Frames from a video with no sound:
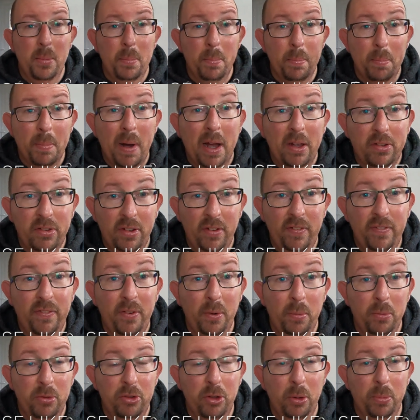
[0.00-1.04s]
Massive
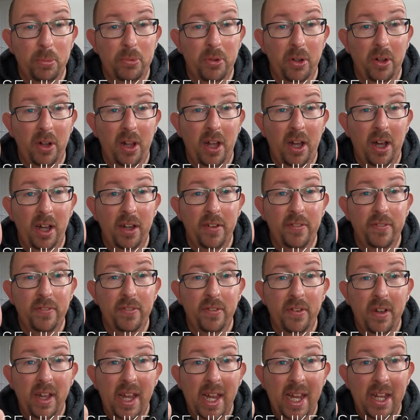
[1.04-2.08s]
thumbs up to
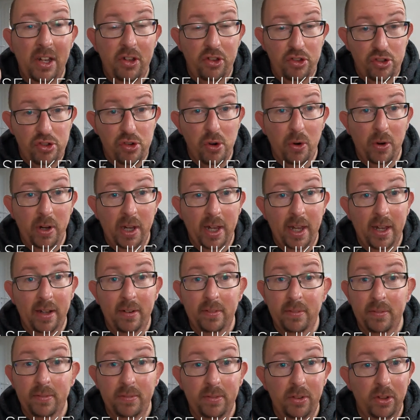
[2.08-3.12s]
life. Enjoy
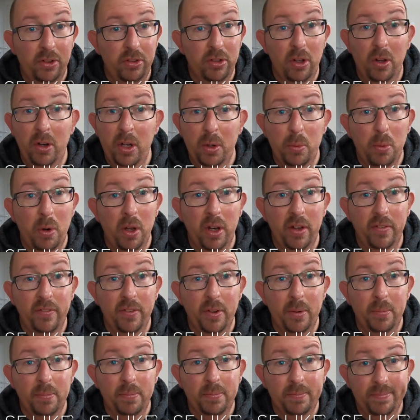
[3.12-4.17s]
it. There's only one of
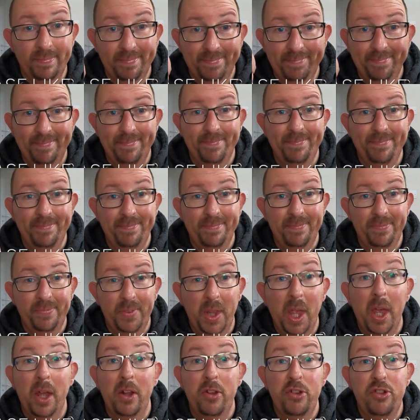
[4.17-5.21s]

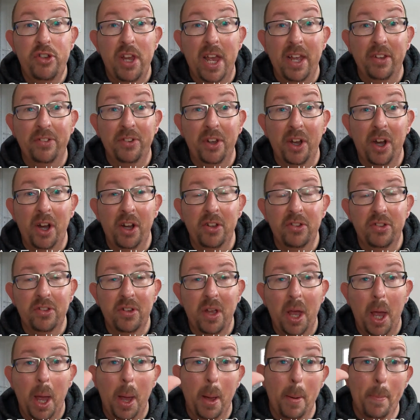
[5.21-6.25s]
them. Cheers,
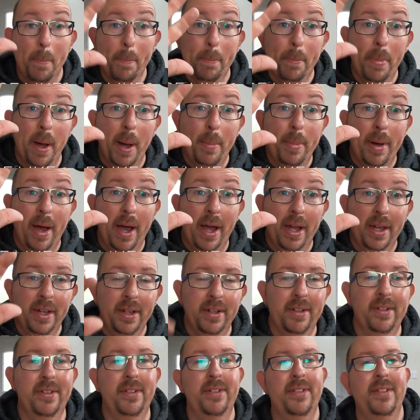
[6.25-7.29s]
guys. Bye
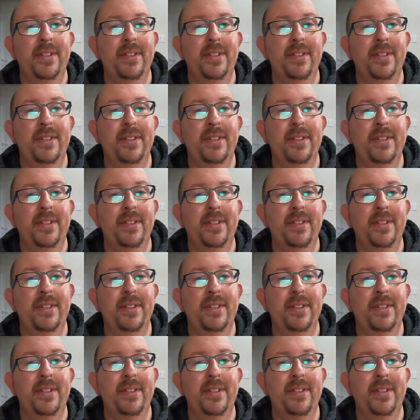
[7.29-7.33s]
bye.